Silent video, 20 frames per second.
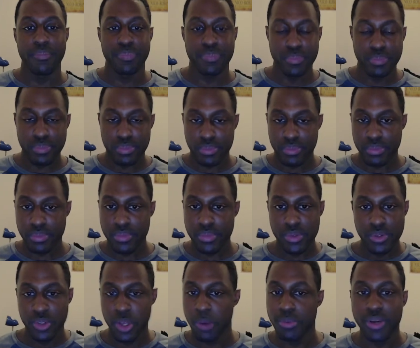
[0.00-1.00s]

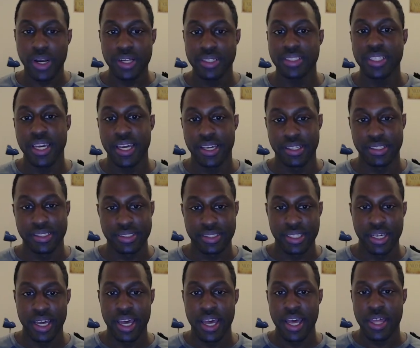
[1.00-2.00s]
So what I'm trying to say
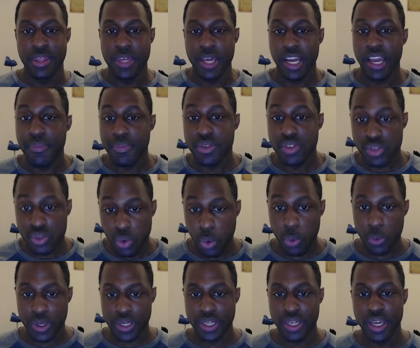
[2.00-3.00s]
is the endgame
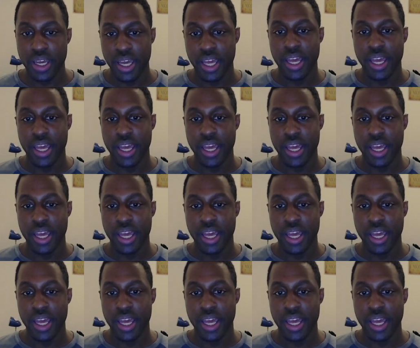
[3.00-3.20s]
story